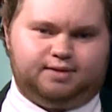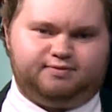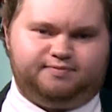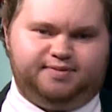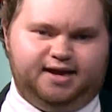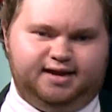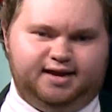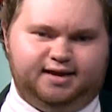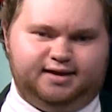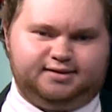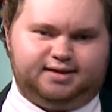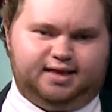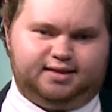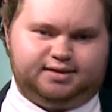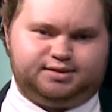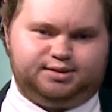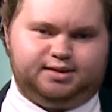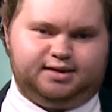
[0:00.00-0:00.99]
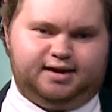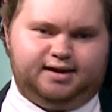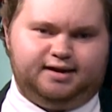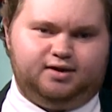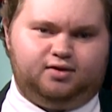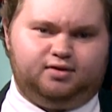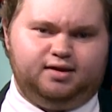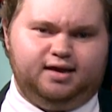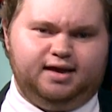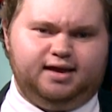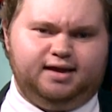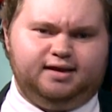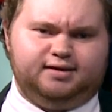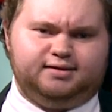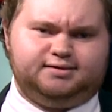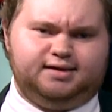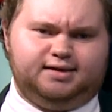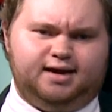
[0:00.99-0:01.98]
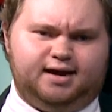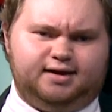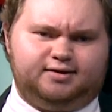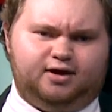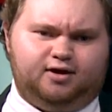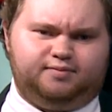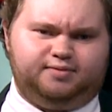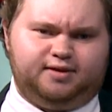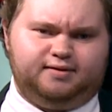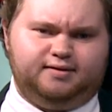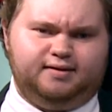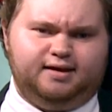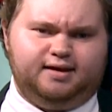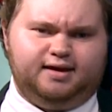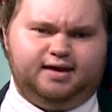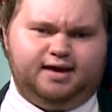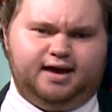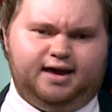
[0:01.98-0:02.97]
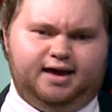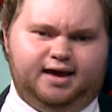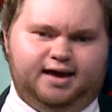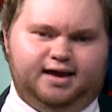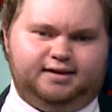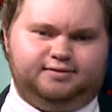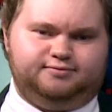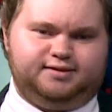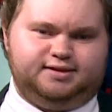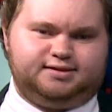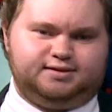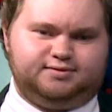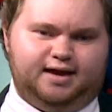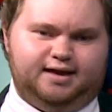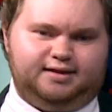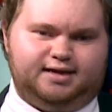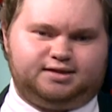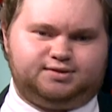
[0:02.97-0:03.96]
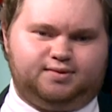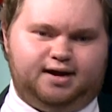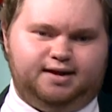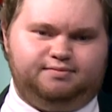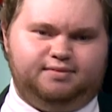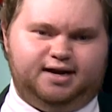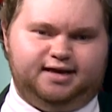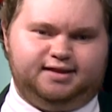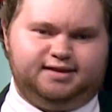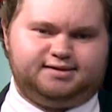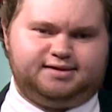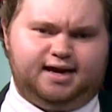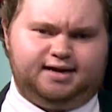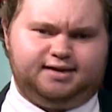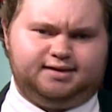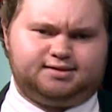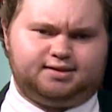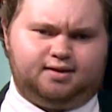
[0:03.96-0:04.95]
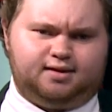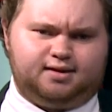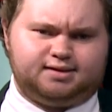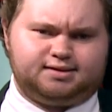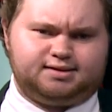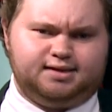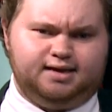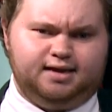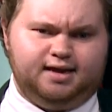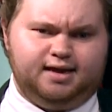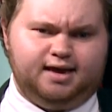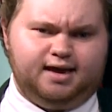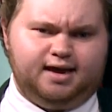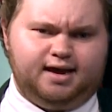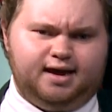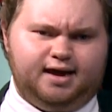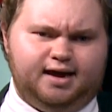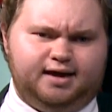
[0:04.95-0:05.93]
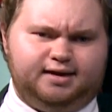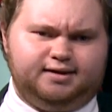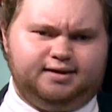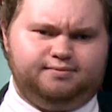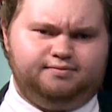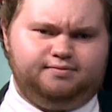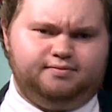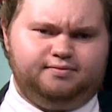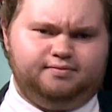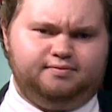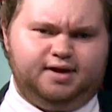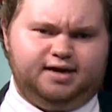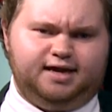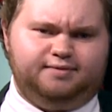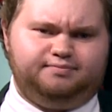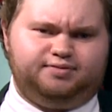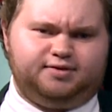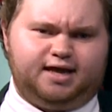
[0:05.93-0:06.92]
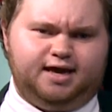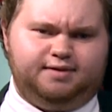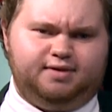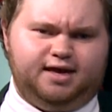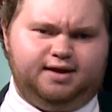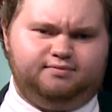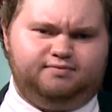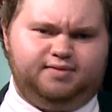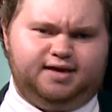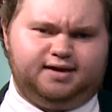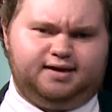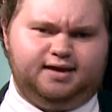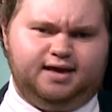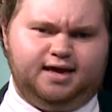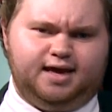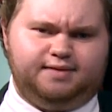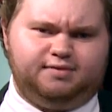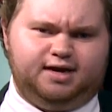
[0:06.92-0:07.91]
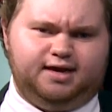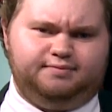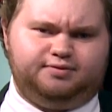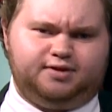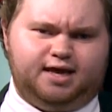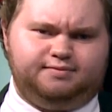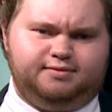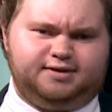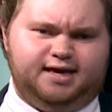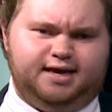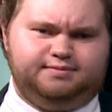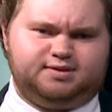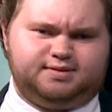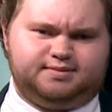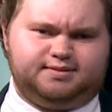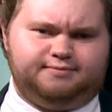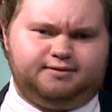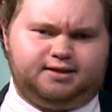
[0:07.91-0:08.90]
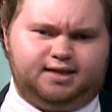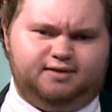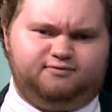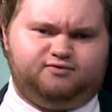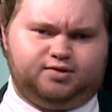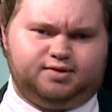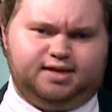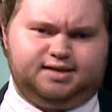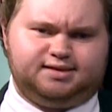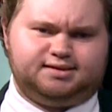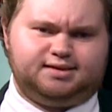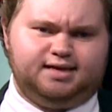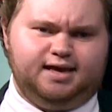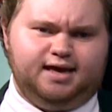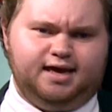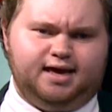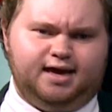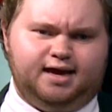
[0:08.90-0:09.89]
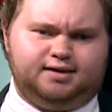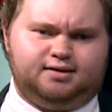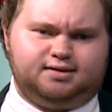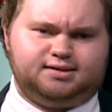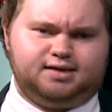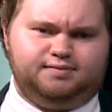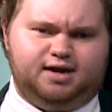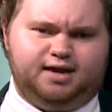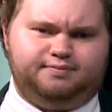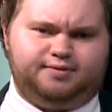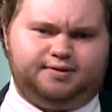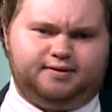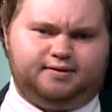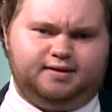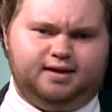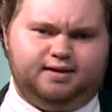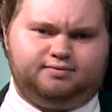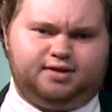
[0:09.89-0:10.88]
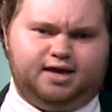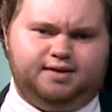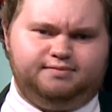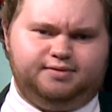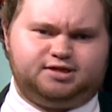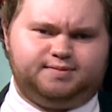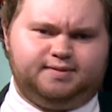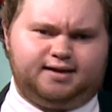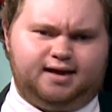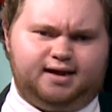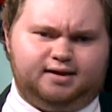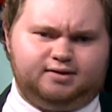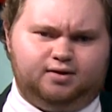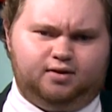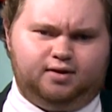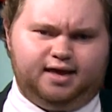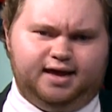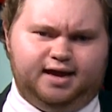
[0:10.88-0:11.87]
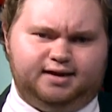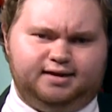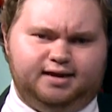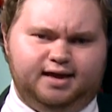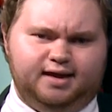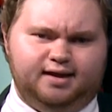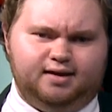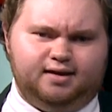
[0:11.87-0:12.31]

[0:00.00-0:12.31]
repeating election denial did not help, and that's why many of these candidates lost. And many blame him specifically for this. And also many blame Mitch McConnell